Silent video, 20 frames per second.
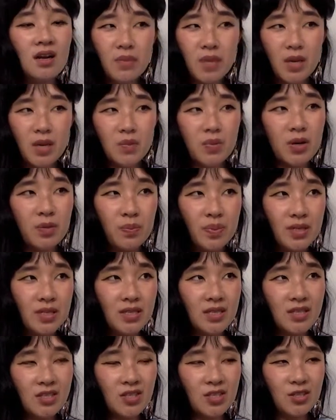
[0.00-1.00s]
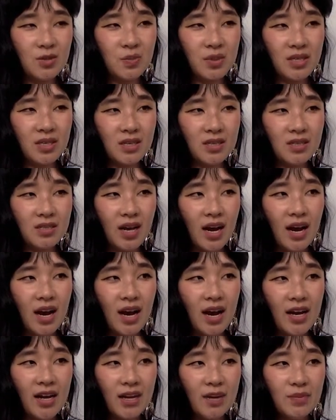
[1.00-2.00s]
The main purpose is just because
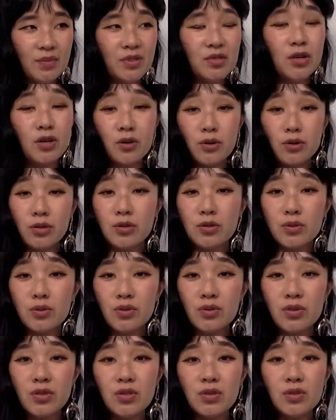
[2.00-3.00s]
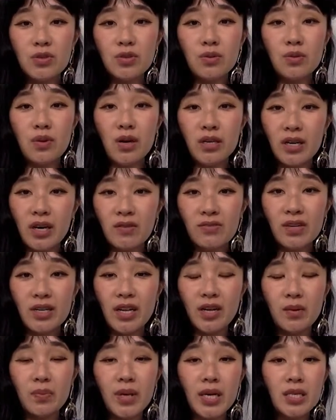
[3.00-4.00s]
I am so used to, on an
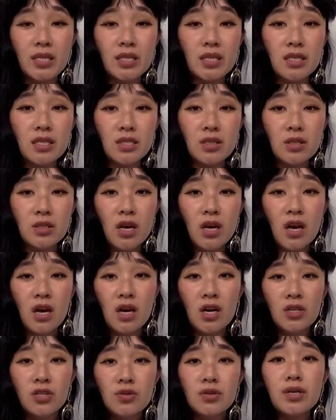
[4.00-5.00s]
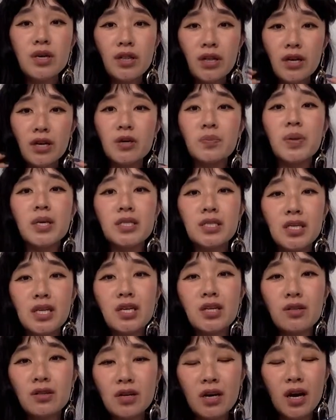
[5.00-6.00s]
everyday basis, doing a very
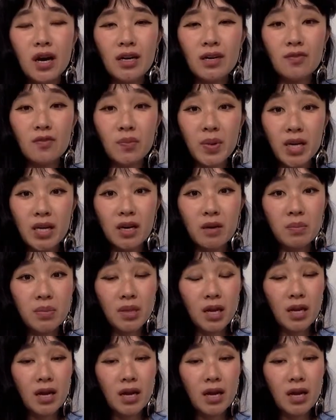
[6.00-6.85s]
particular kind of makeup.